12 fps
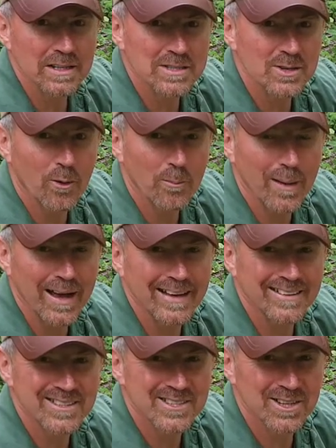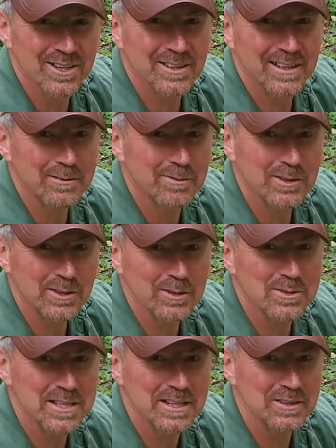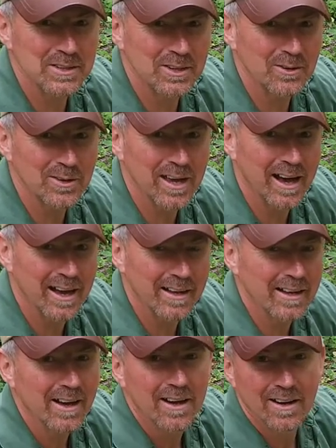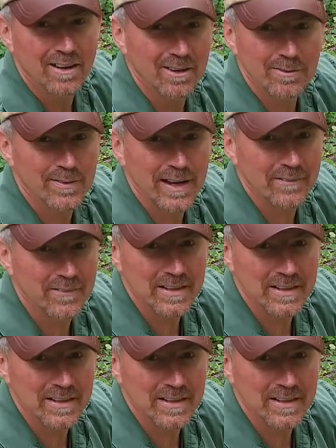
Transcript: it's not bad, certainly for use in the UK. I found